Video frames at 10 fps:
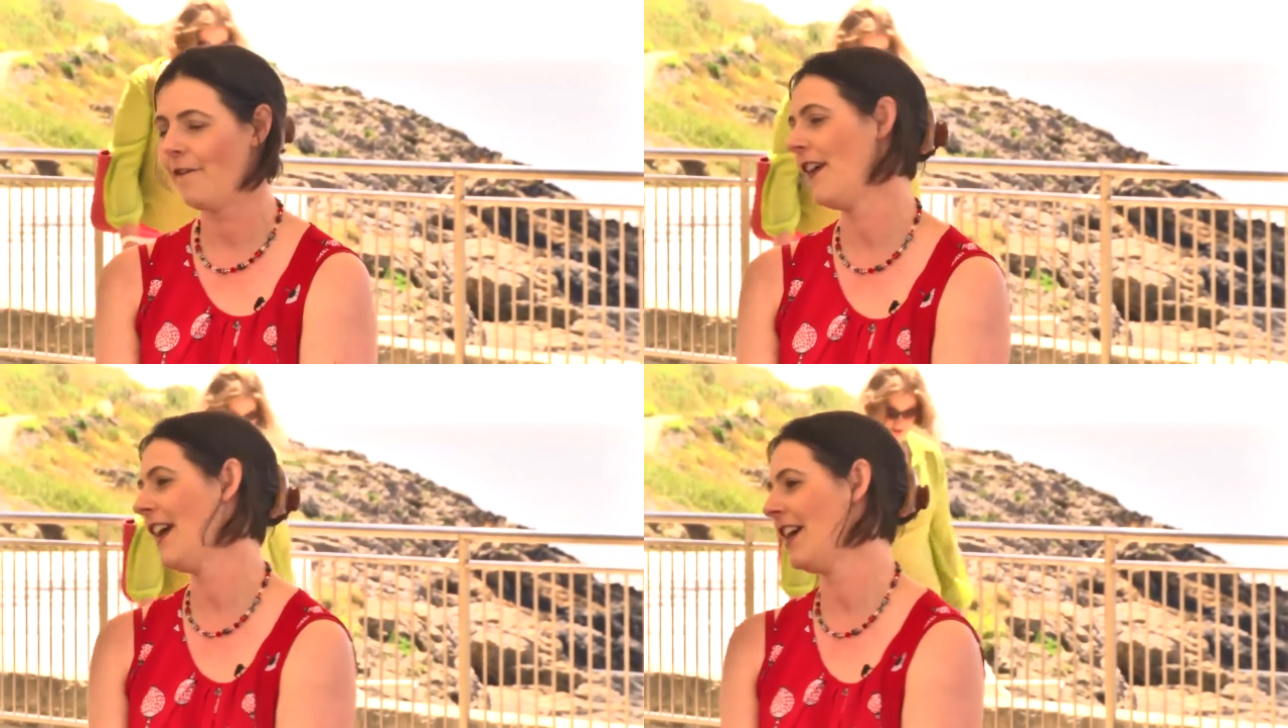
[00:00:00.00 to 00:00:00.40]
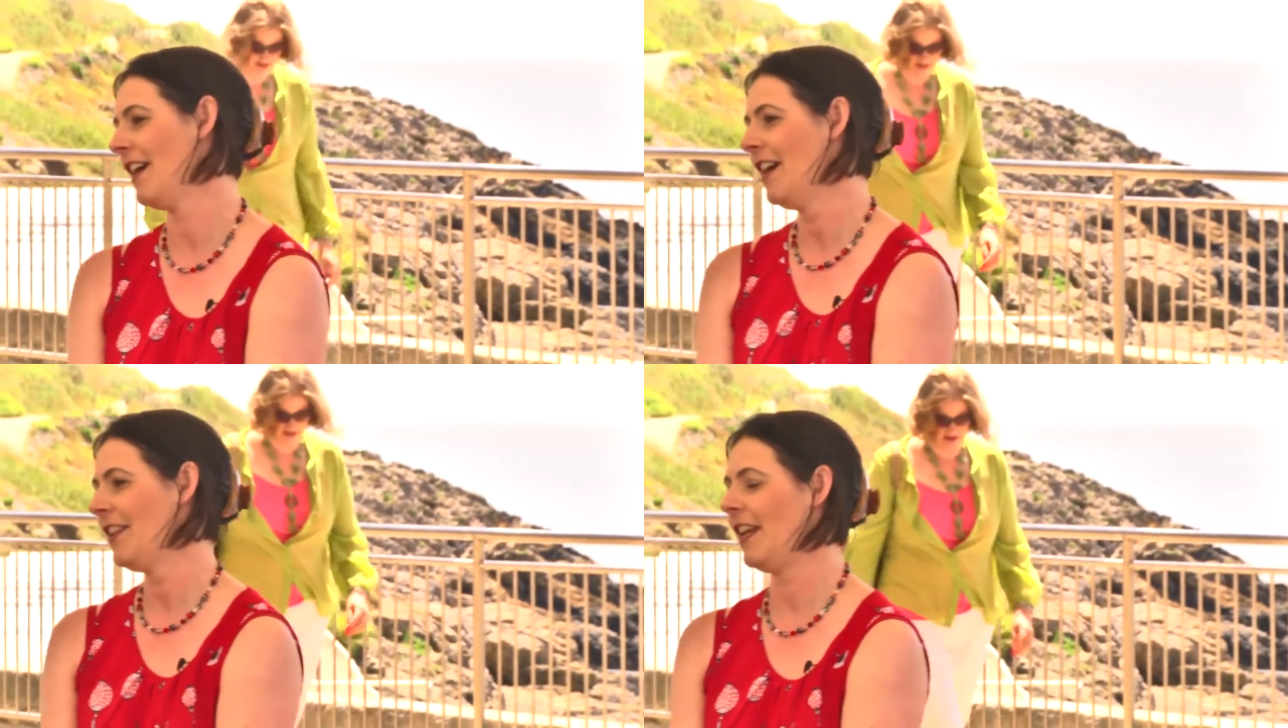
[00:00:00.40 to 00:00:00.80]
Fear
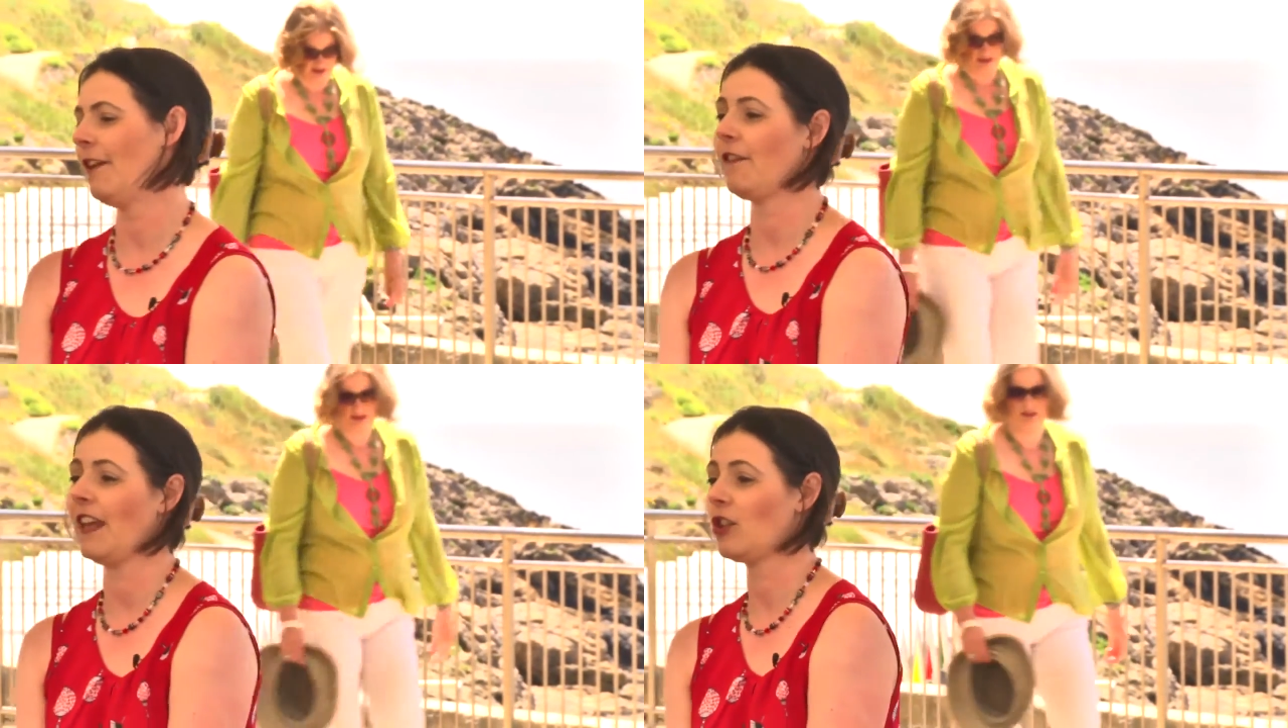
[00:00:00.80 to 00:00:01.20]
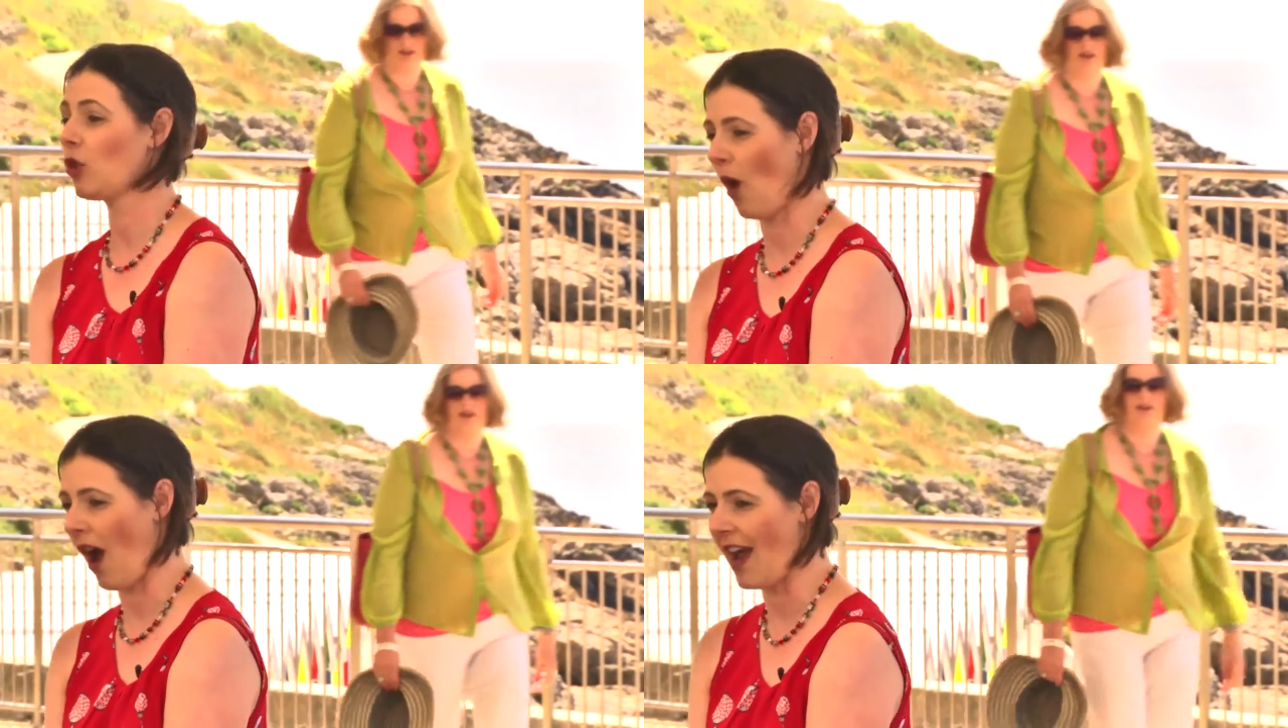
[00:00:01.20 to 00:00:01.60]
that if they
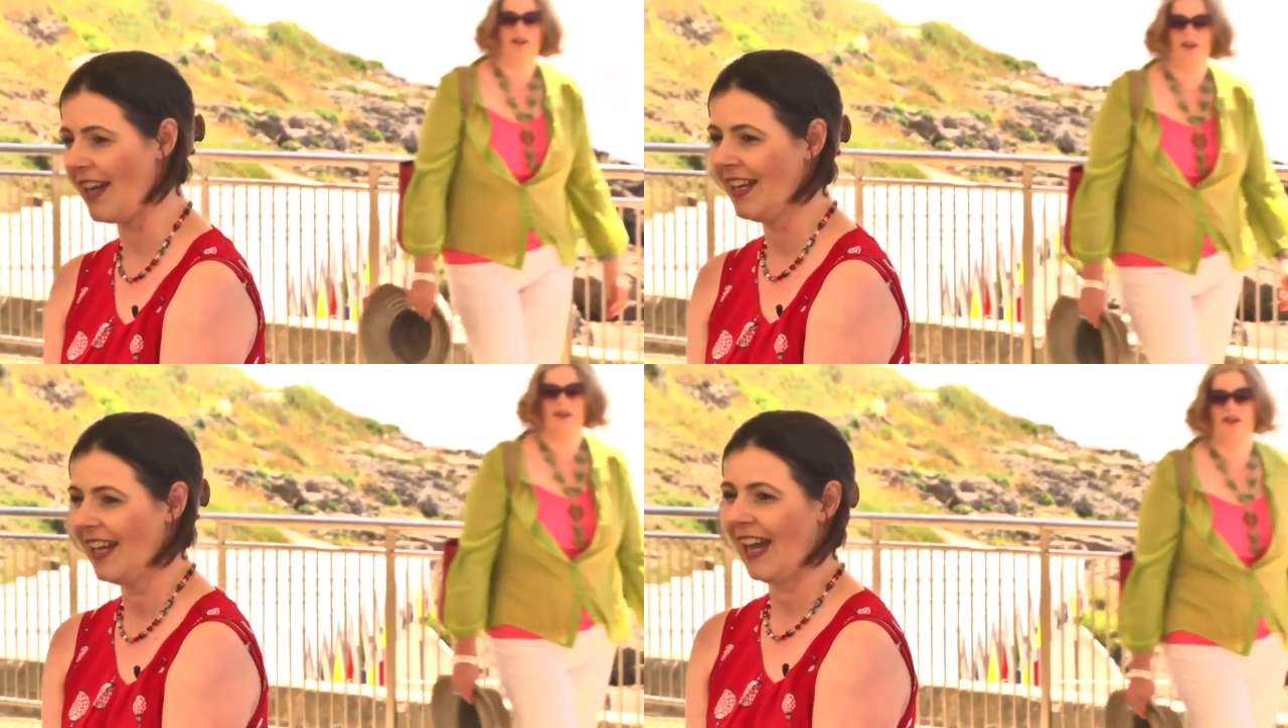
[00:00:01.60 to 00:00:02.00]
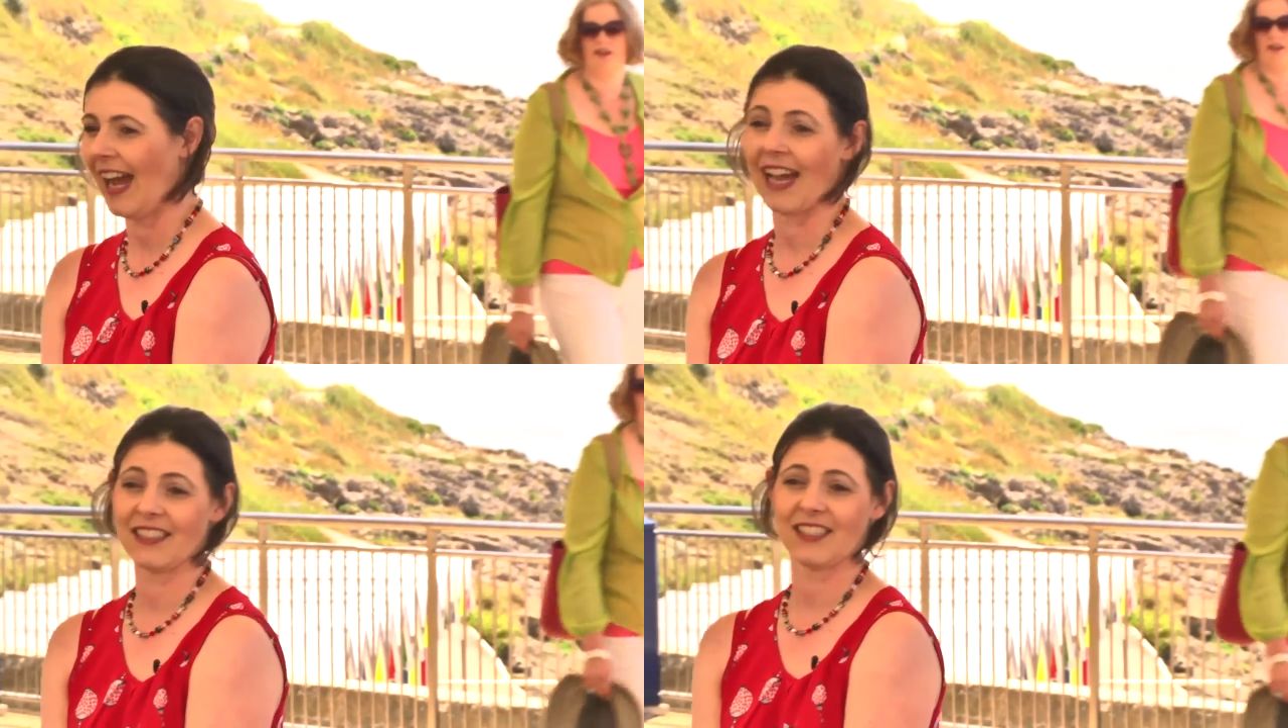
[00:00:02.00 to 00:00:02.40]
try
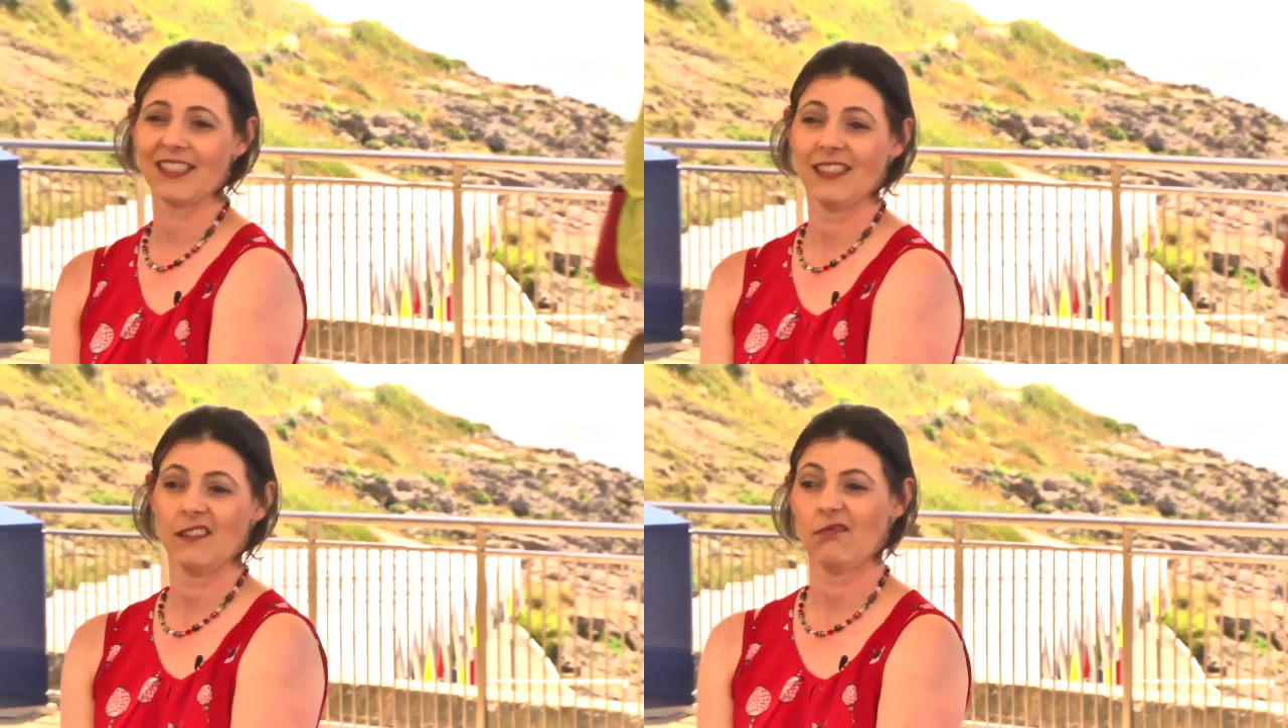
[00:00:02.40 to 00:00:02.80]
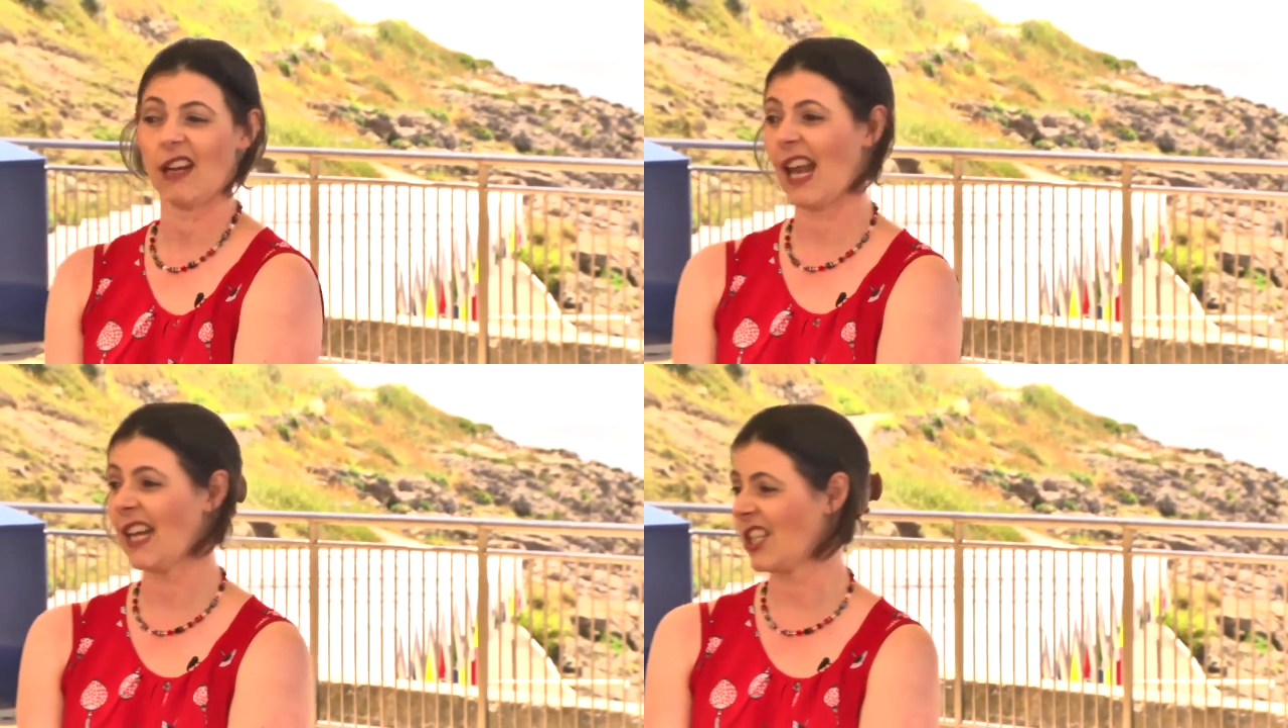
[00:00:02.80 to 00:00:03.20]
and,
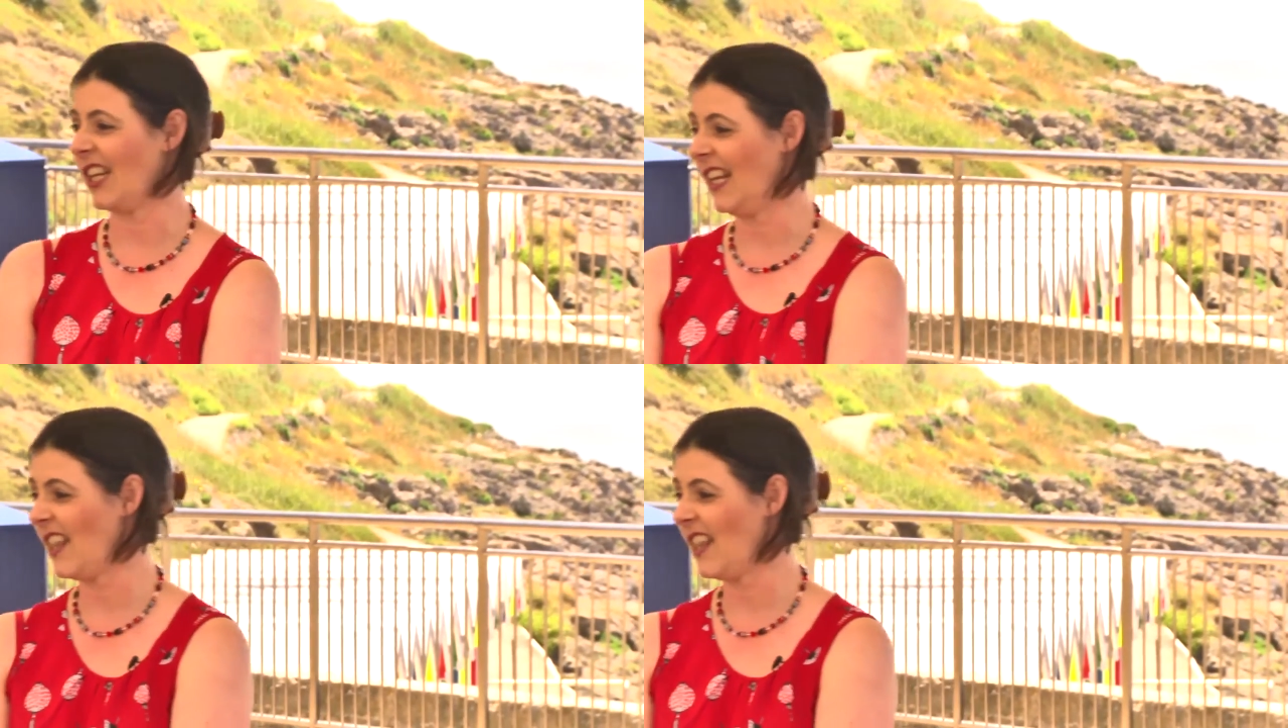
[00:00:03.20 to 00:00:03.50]
well, actually,